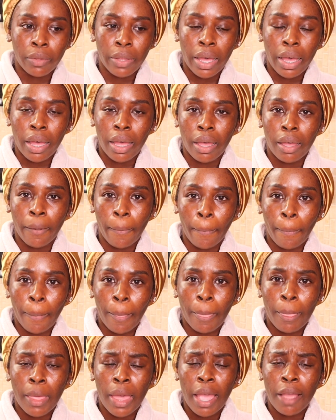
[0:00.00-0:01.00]
that
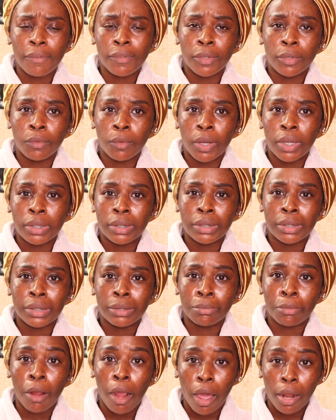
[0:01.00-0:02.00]

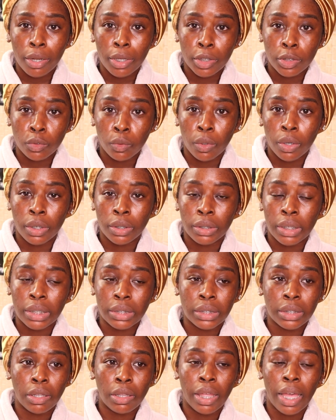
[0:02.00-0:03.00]
everyone's products or
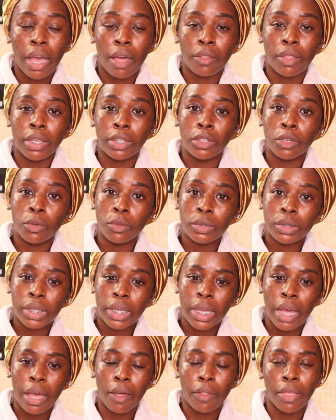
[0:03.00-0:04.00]
necessarily how they use
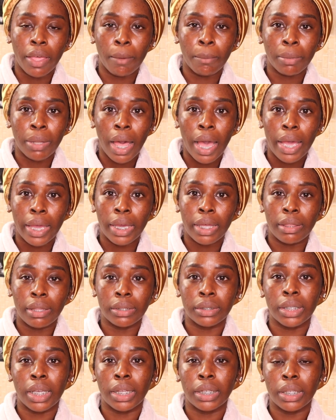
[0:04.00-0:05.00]
it, how they apply it, the
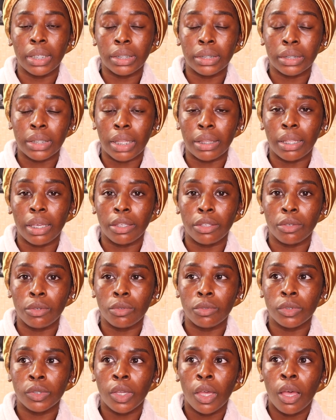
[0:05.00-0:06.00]
techniques that they
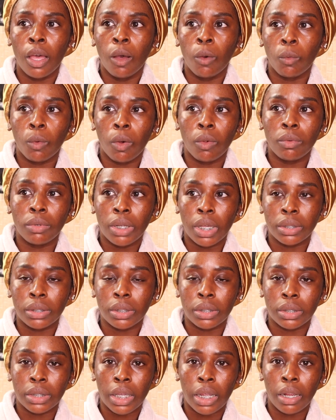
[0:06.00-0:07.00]
use won't
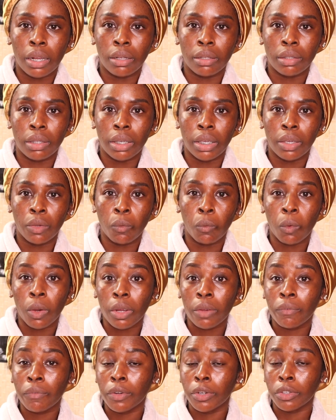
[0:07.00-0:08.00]
necessarily
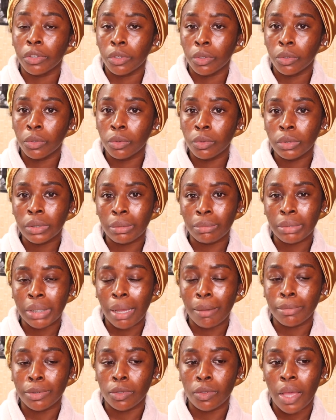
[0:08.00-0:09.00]
work for you.
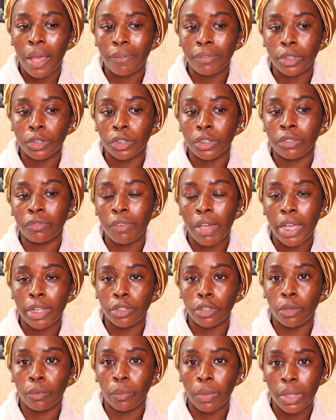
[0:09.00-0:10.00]
Sometimes you have to just find
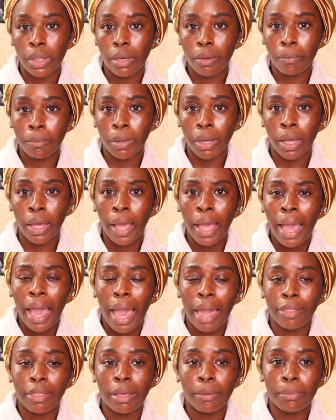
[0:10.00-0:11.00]
your rhythm, but
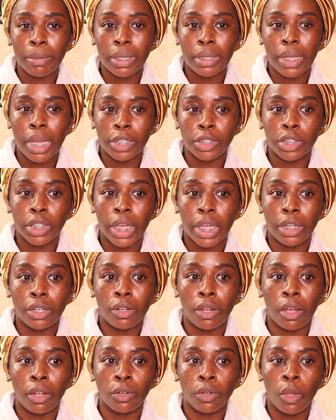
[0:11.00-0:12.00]
I think being educated
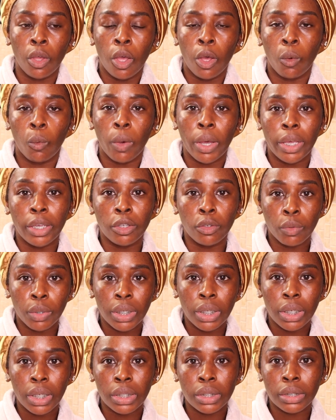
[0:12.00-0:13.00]
on what
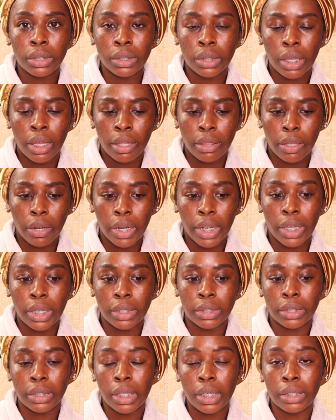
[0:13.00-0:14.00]
ingredients there
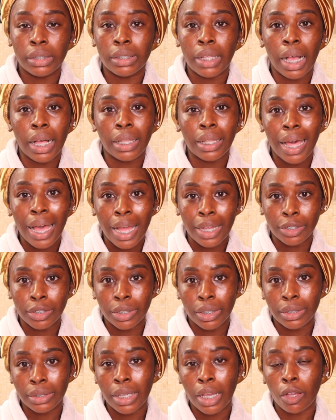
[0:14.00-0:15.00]
is, things that clash,
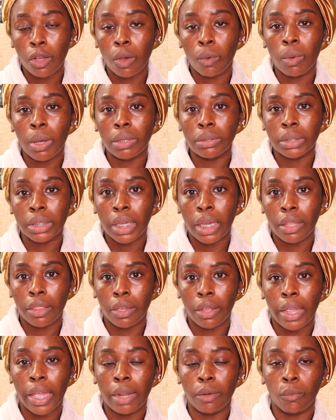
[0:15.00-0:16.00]
things that go well together,
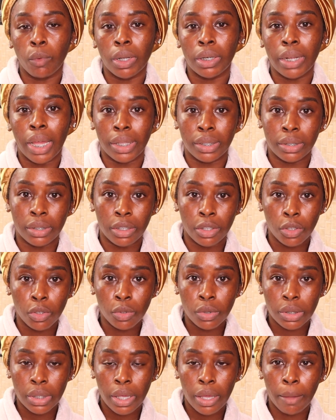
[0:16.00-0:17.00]
and what nights to
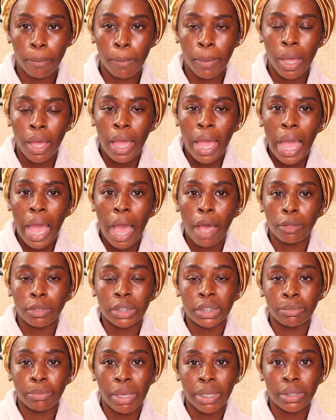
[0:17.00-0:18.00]
use them, how to
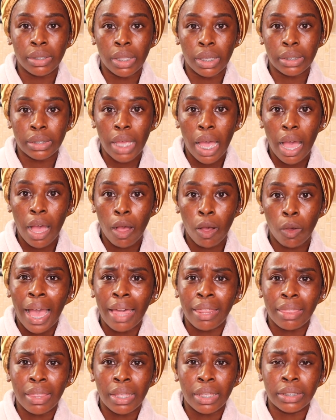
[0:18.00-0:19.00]
space things out, I
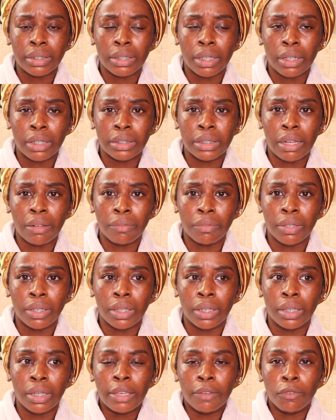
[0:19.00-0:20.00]
think is gonna
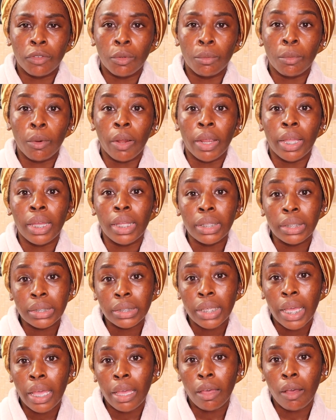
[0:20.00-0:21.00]
definitely give you more
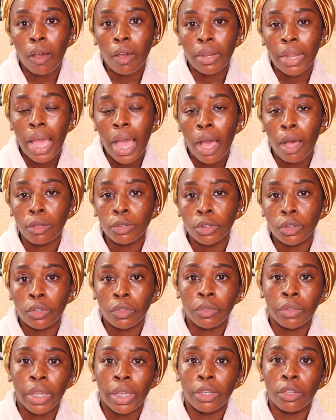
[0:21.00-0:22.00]
insight on how to
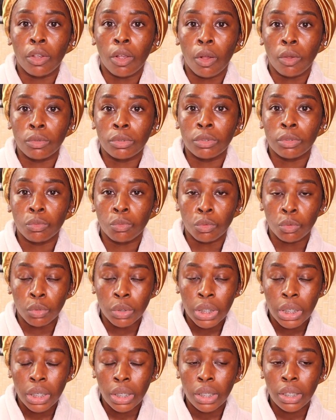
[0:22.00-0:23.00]
create your own
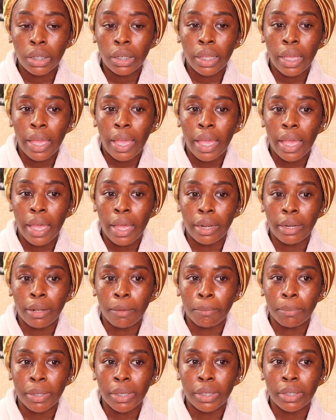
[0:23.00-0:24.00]
routine and
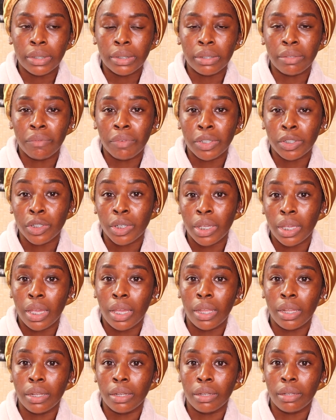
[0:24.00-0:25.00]
be sufficient
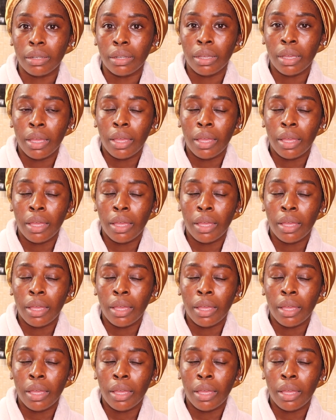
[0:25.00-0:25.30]
in